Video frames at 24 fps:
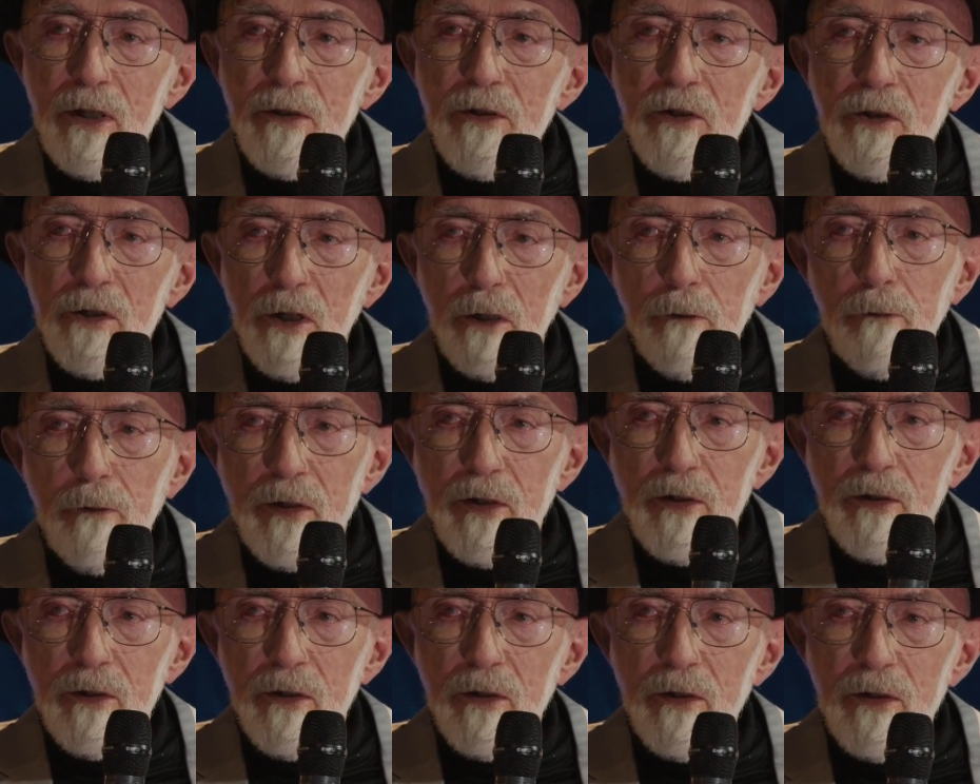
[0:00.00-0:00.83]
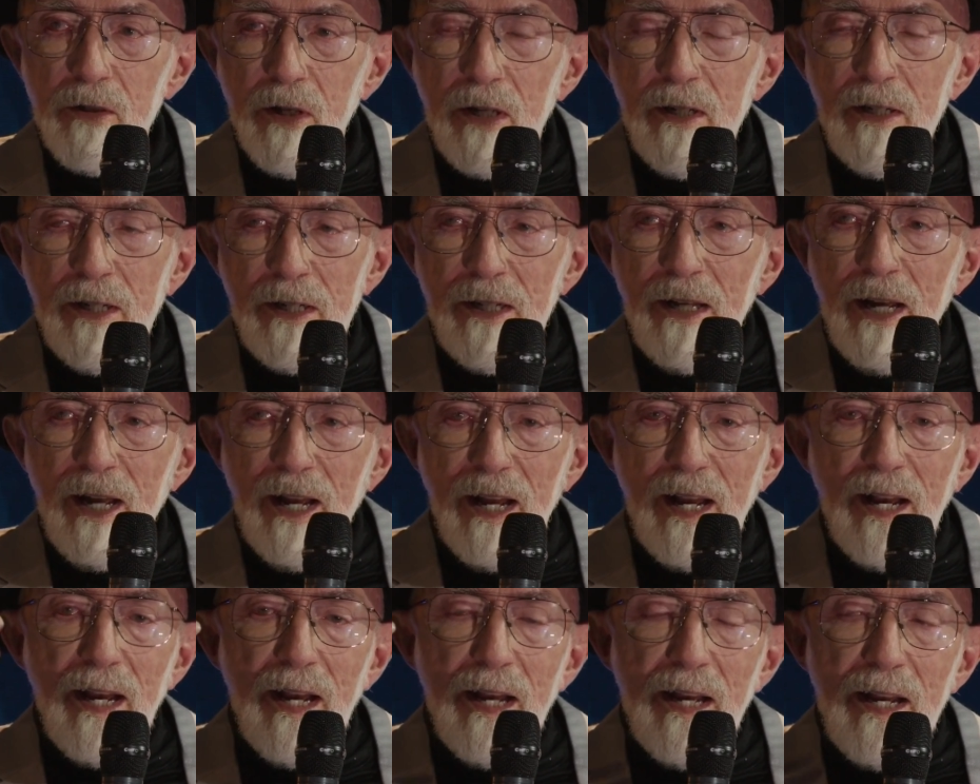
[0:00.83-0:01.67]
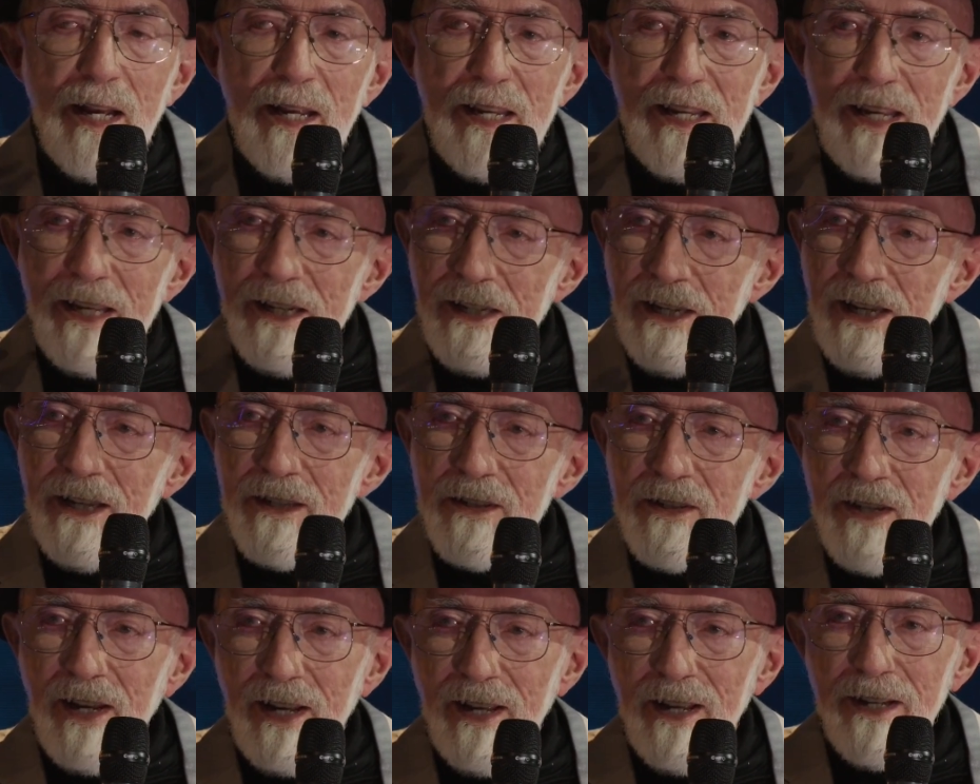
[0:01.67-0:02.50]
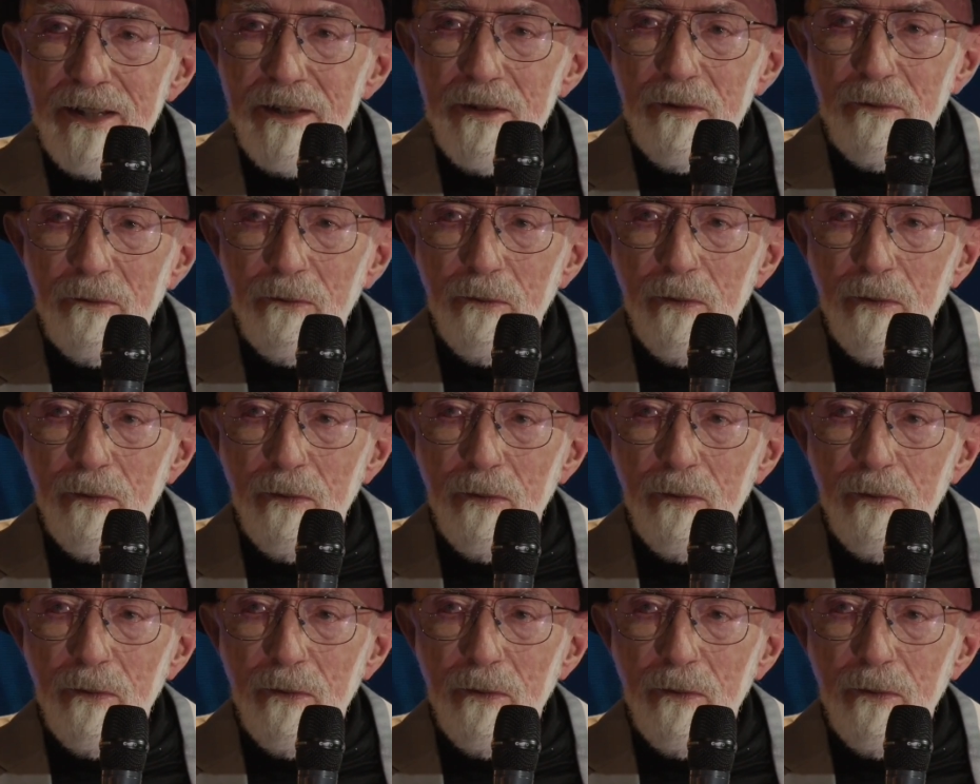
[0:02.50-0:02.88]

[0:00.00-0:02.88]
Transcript: and surfaces in his head.